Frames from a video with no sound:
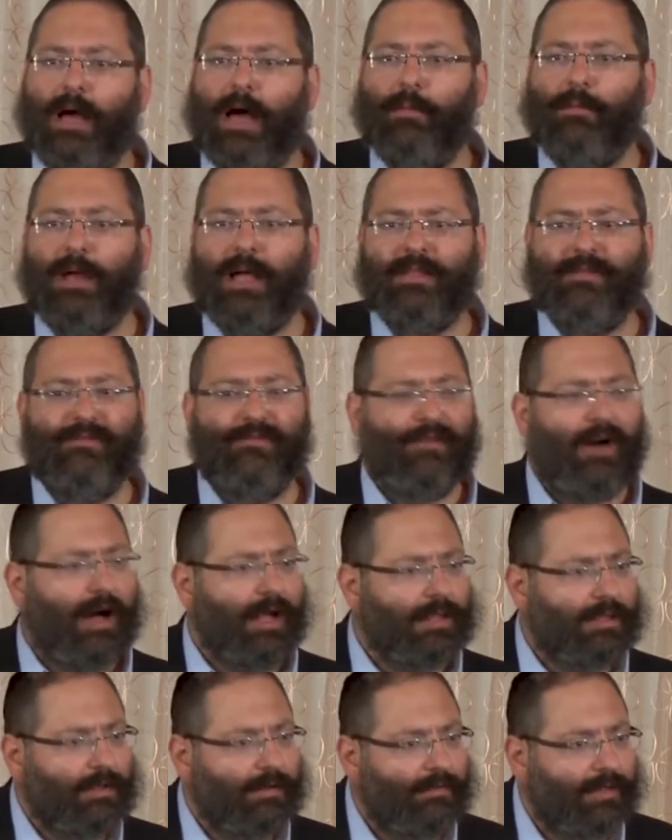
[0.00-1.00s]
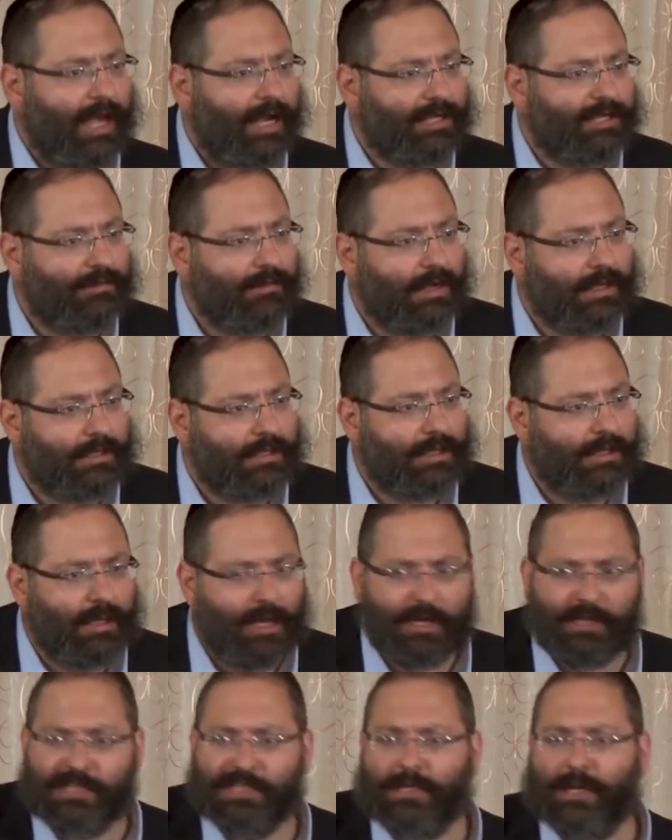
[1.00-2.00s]
I'm not fond of that
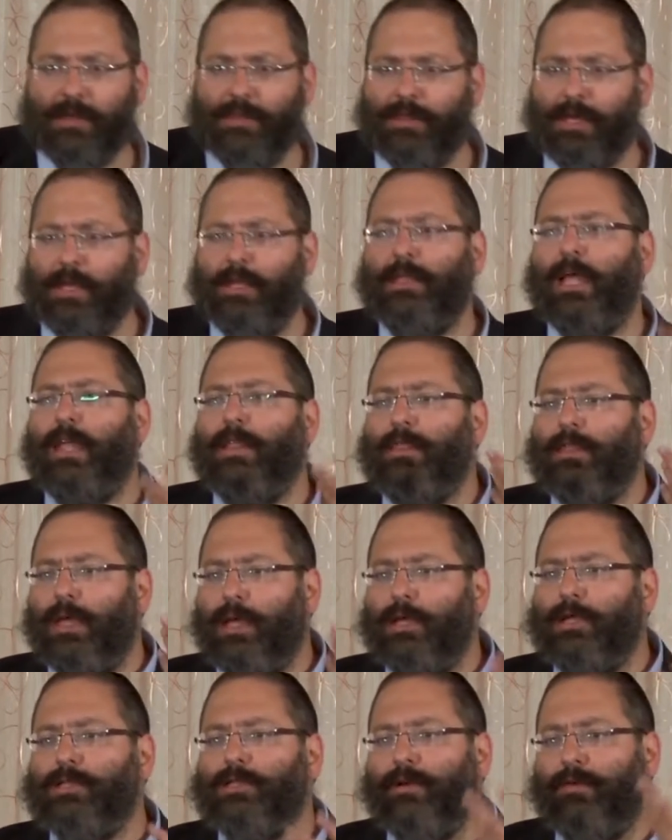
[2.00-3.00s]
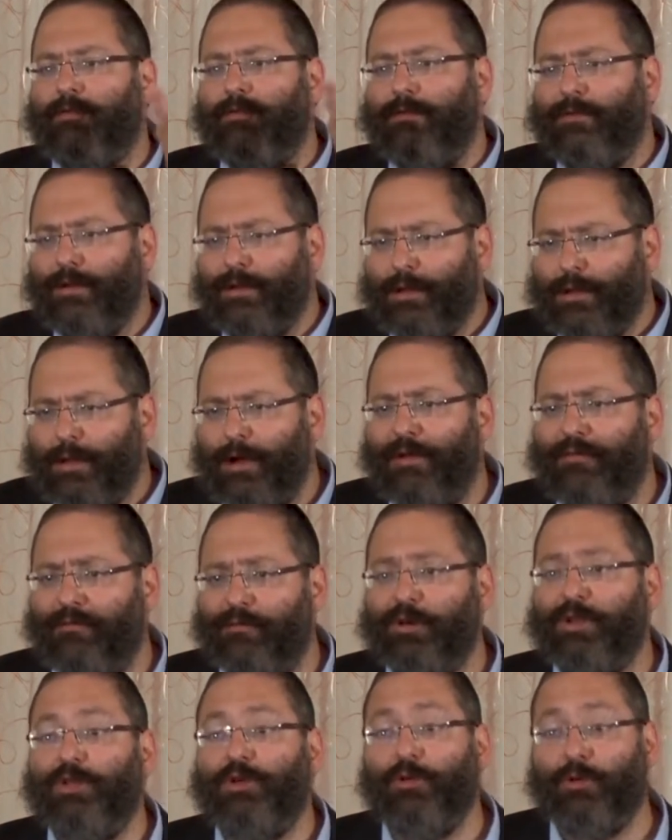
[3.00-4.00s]
translation. I think ten days of,
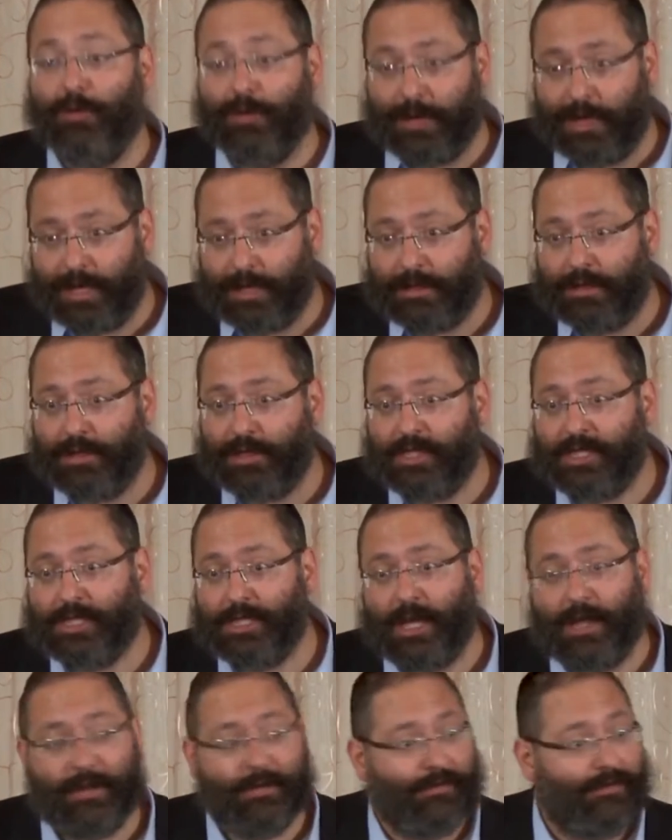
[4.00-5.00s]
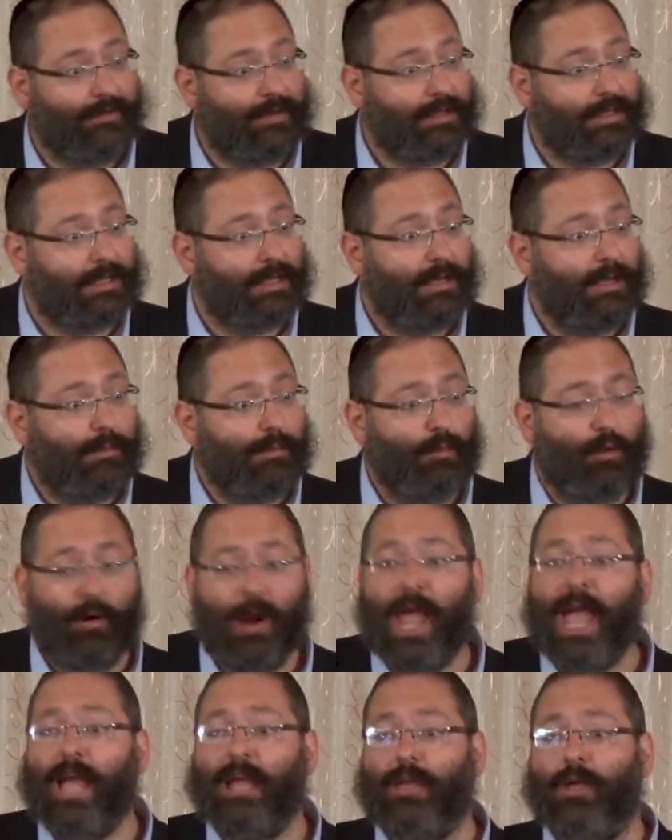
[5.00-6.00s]
of returning to the self is
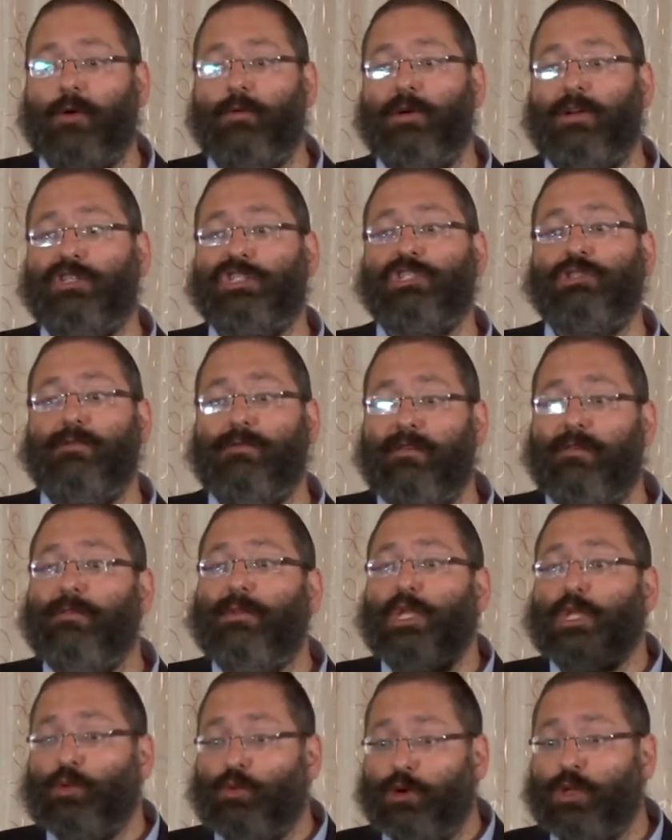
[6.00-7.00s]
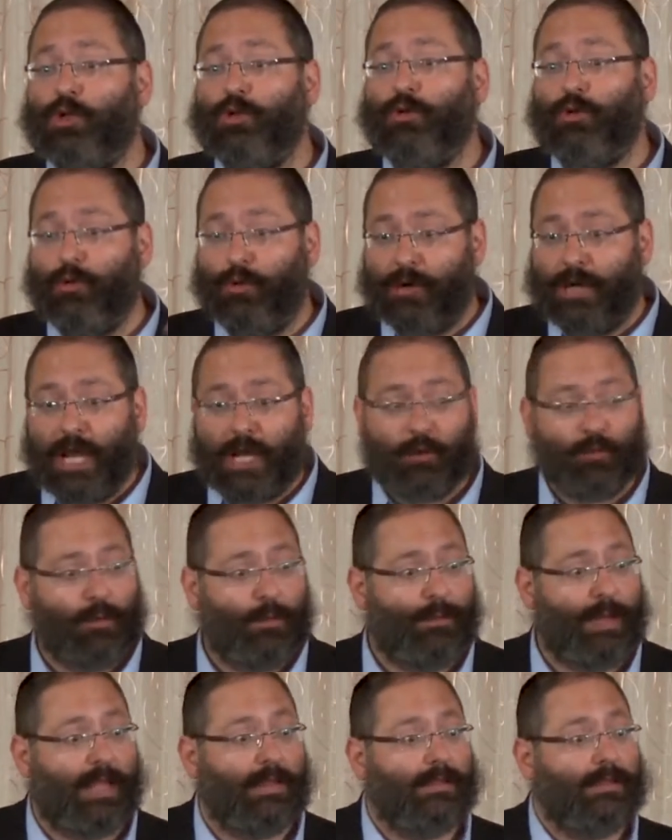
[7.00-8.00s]
more accurate. Tshuva means return, not
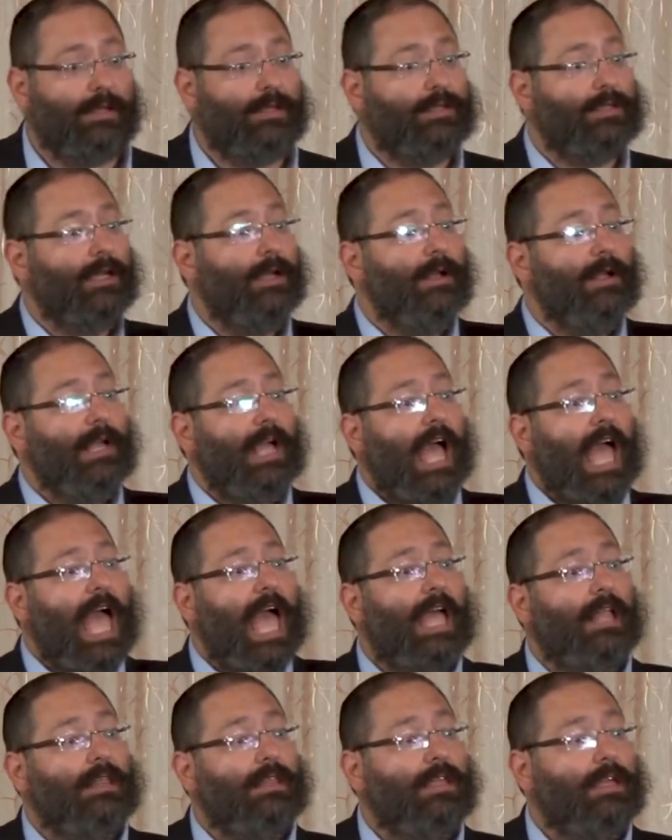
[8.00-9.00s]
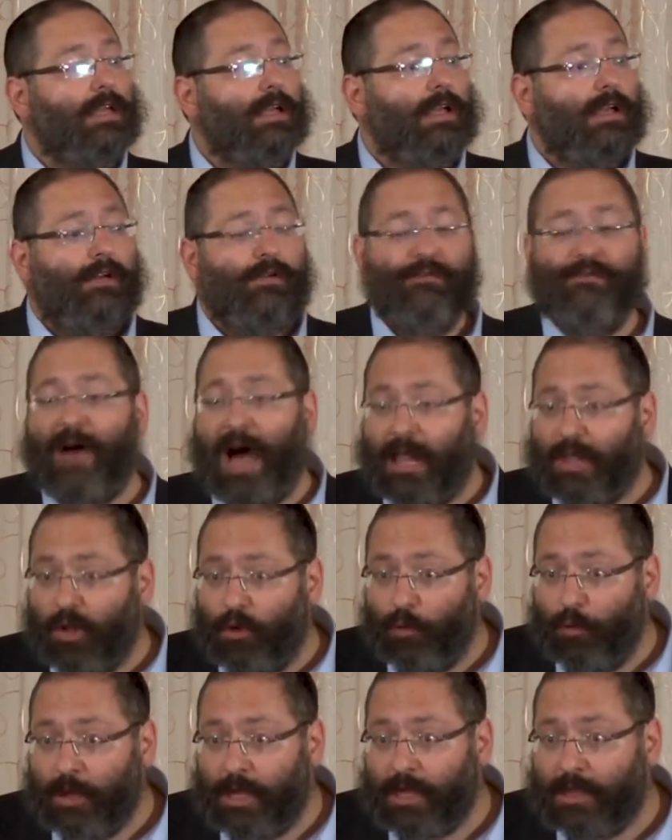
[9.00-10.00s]
repentance. And
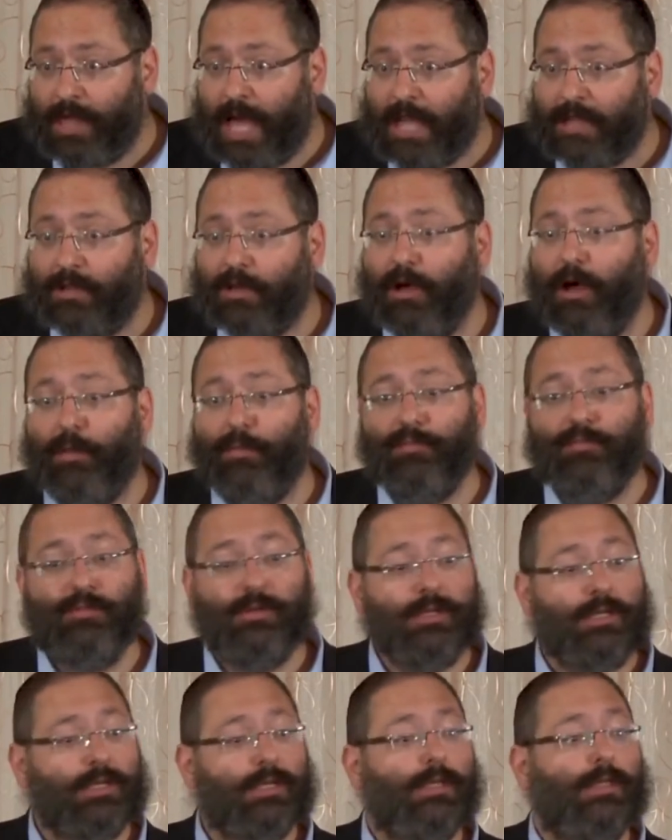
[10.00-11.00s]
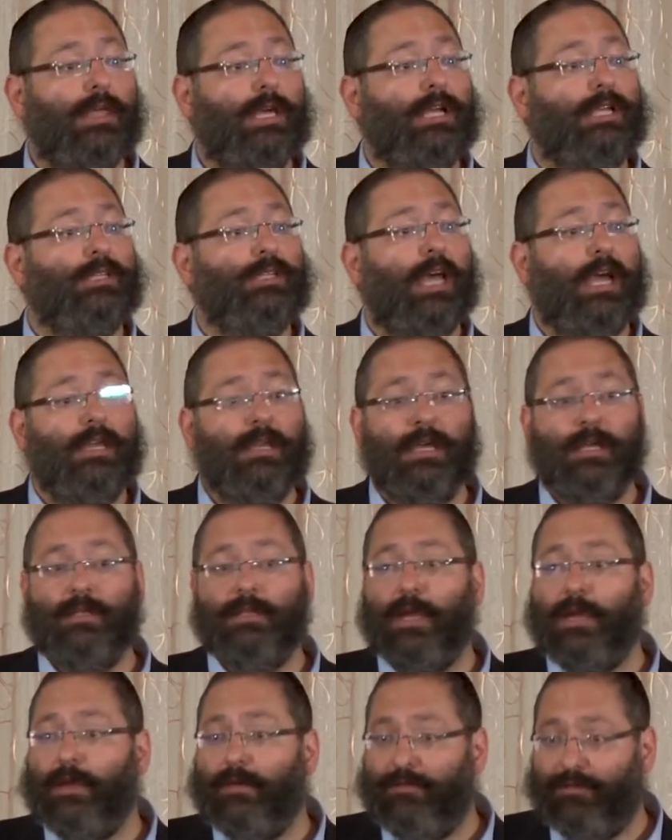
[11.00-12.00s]
following that comes the exciting
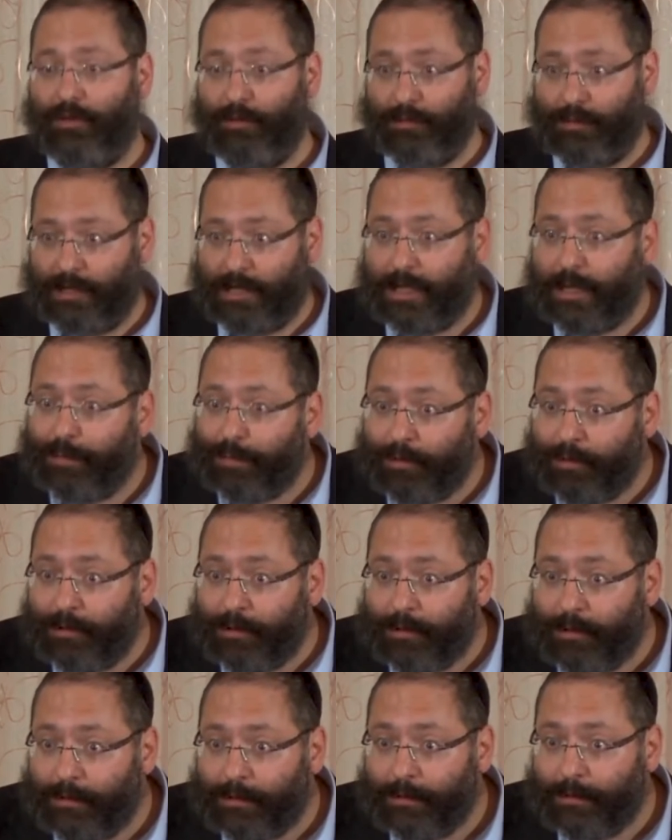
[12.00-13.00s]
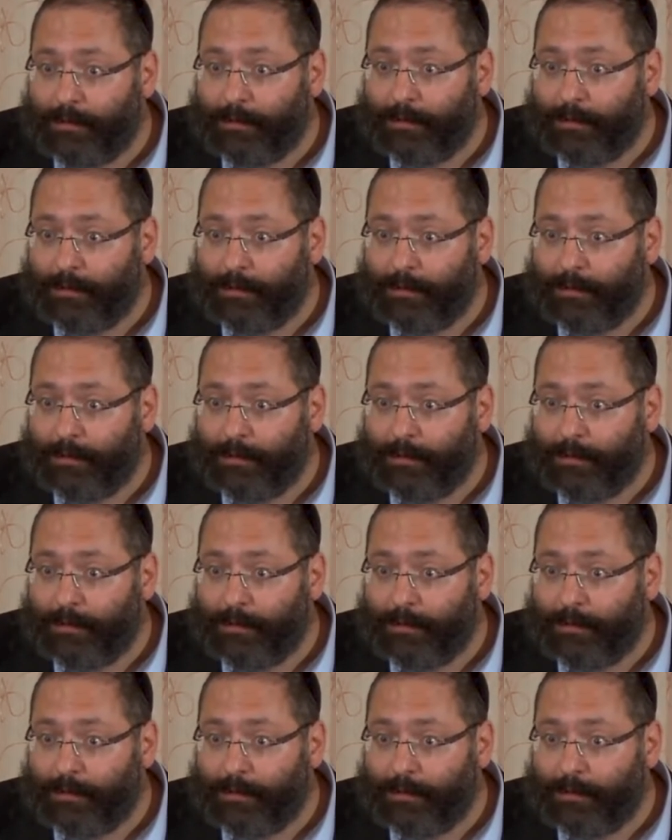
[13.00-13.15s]
day of Yom Kippur,